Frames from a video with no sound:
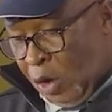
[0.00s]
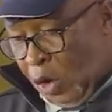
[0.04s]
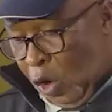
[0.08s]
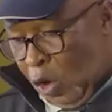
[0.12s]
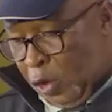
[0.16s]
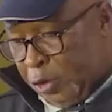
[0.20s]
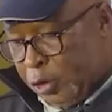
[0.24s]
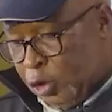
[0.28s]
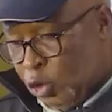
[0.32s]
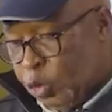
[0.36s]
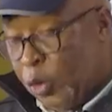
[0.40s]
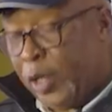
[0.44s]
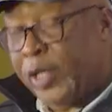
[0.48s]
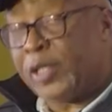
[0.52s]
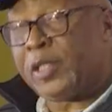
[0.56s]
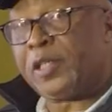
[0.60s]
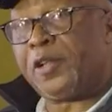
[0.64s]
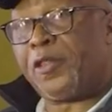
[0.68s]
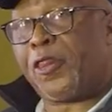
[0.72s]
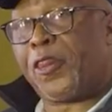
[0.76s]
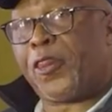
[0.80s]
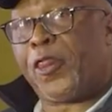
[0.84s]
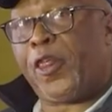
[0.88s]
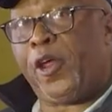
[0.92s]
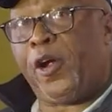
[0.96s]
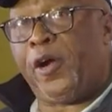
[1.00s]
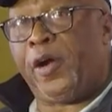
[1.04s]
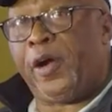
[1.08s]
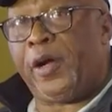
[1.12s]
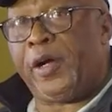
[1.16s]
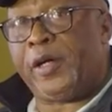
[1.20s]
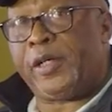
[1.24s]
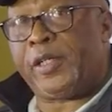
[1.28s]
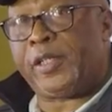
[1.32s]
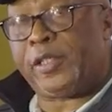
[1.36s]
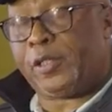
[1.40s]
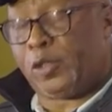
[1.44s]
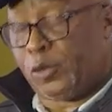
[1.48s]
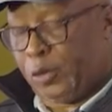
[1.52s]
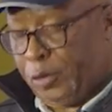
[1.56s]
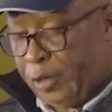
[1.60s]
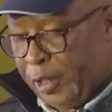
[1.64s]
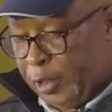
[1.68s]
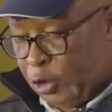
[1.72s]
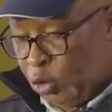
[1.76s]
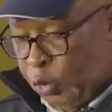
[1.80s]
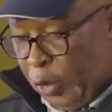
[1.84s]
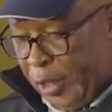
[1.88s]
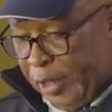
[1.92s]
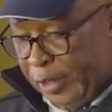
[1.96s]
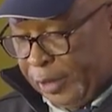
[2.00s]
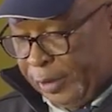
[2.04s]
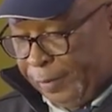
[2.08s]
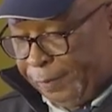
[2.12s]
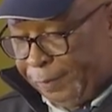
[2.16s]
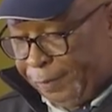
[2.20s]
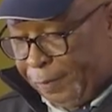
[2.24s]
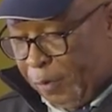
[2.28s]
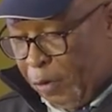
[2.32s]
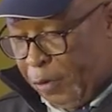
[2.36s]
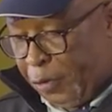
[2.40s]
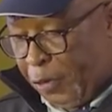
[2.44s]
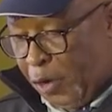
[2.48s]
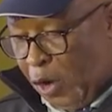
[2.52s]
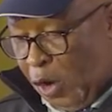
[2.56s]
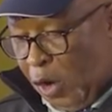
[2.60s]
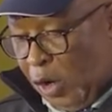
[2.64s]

on 23rd to the 24th